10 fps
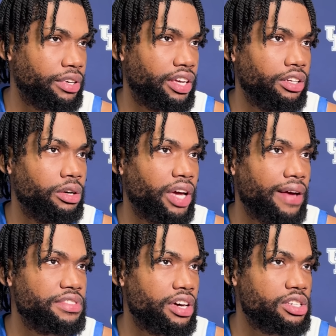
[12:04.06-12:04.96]
you know,
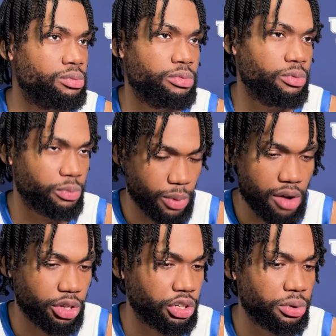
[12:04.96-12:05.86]
gave to us while
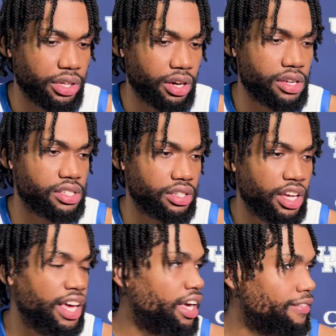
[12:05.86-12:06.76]
recruiting us
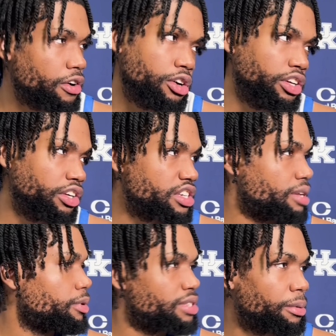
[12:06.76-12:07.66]
and early in the
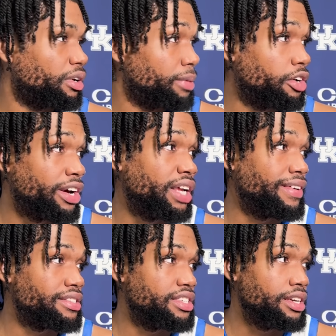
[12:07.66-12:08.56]
summer is that we're going to be a great
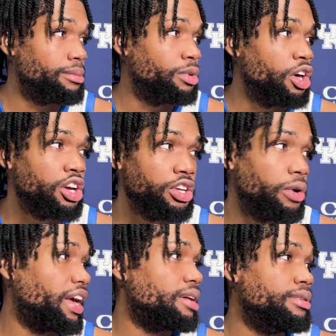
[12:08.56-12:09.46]
defensive team. You know,
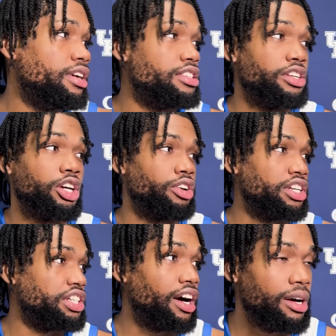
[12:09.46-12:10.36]
AB, he's done a great
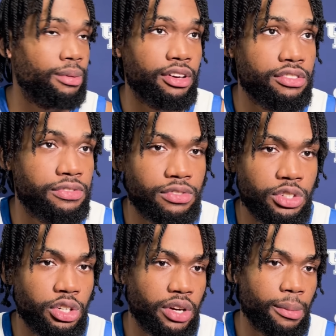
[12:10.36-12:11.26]
job of, you
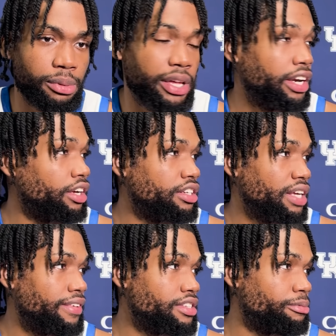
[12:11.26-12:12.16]
know, implementing
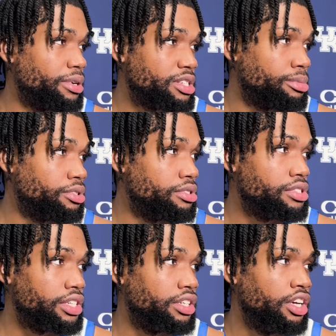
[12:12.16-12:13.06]
defensive principles
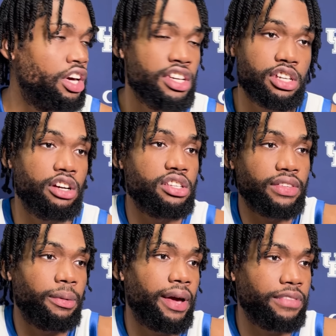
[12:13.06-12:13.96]
and certain stuff that
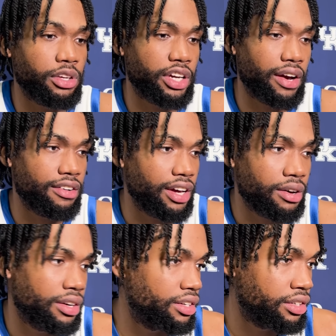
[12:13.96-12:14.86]
we have to carry
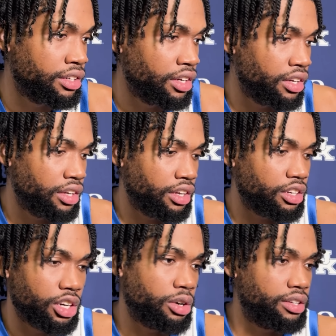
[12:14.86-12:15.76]
out. And, you
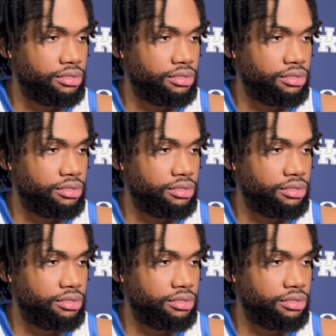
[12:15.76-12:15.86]
know,